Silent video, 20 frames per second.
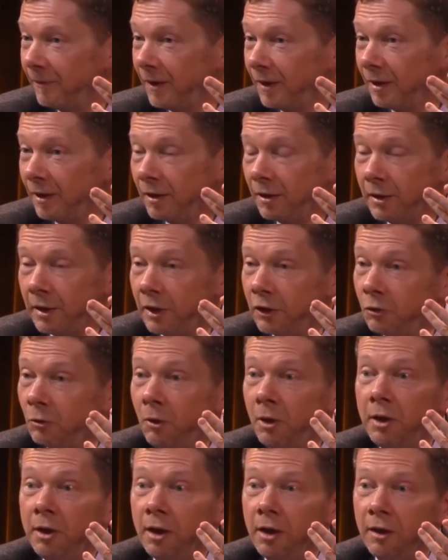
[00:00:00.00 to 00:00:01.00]
That's all it
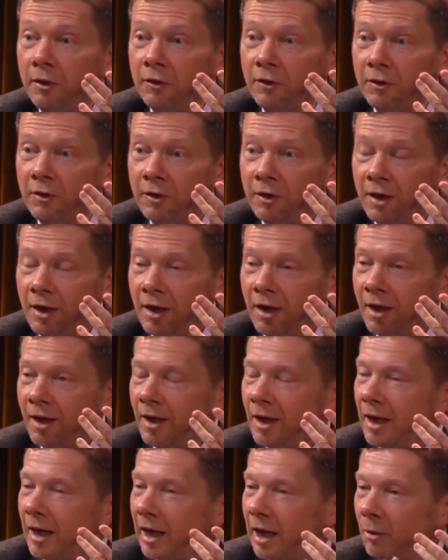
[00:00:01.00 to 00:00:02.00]
is.
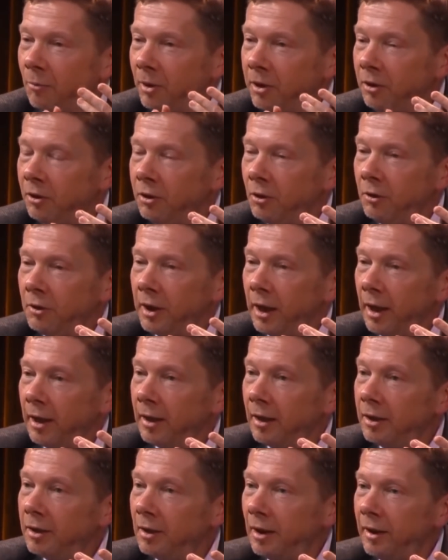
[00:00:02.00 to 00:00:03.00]
And when you don't
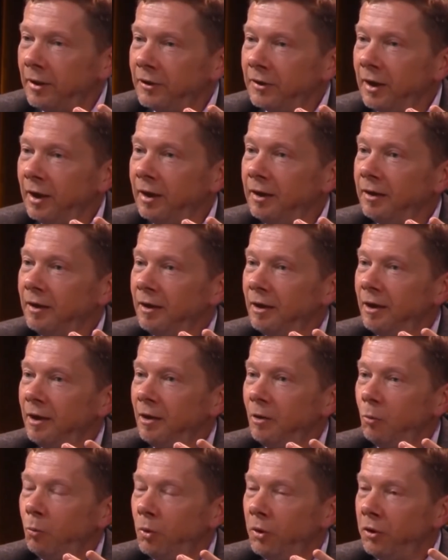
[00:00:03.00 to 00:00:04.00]
energize it
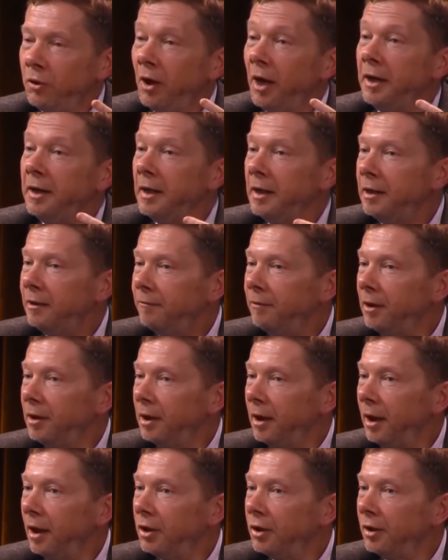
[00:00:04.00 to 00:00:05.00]
with your
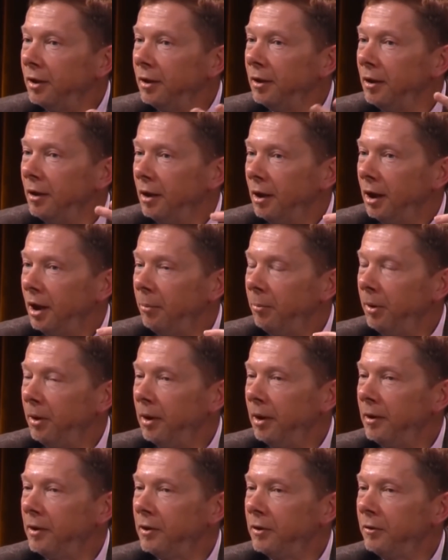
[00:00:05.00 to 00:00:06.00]
identification, it begins
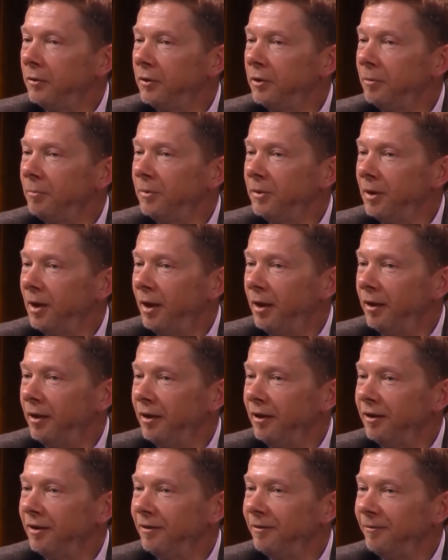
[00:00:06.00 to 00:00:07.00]
to subside.
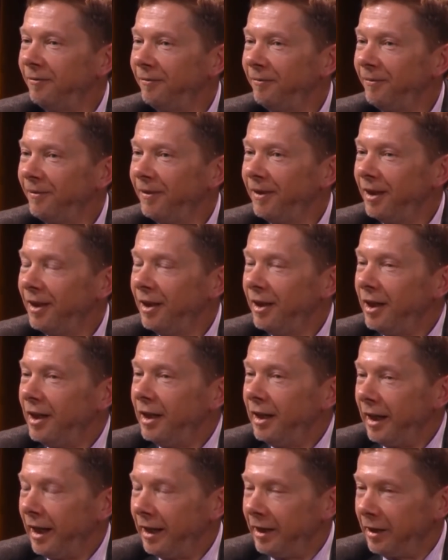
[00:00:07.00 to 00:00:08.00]

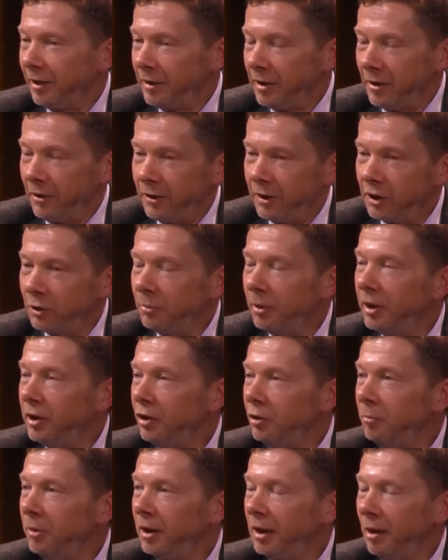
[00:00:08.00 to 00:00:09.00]
And in this way, you
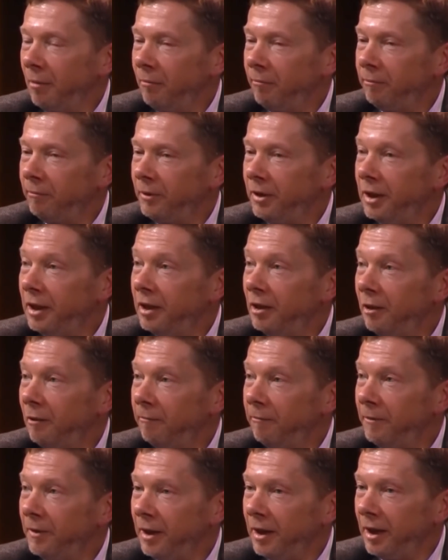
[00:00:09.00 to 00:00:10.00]
become free of
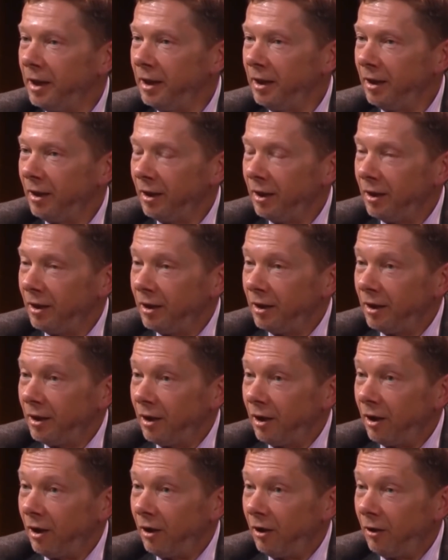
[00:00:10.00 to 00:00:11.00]

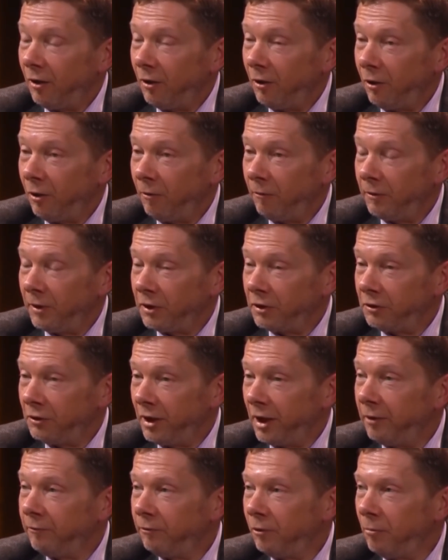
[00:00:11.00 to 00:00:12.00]
this
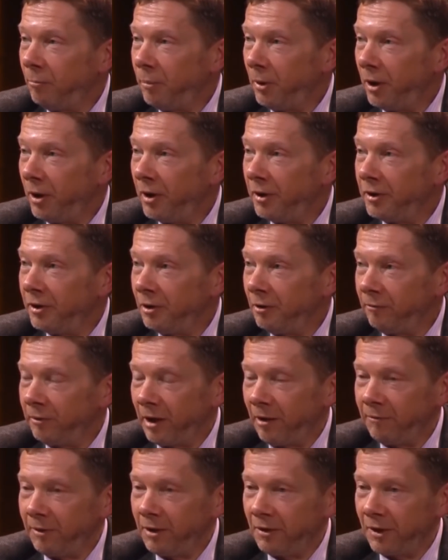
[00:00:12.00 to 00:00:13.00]
dreadful burden of
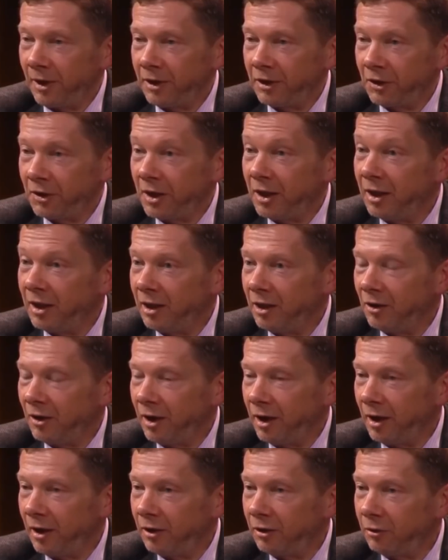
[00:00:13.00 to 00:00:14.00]
having that thing in your head
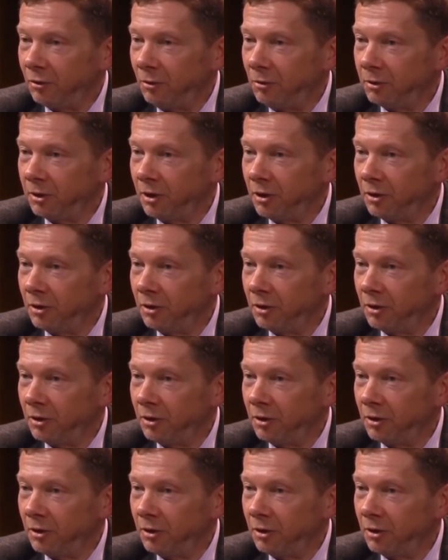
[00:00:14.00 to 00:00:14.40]
talking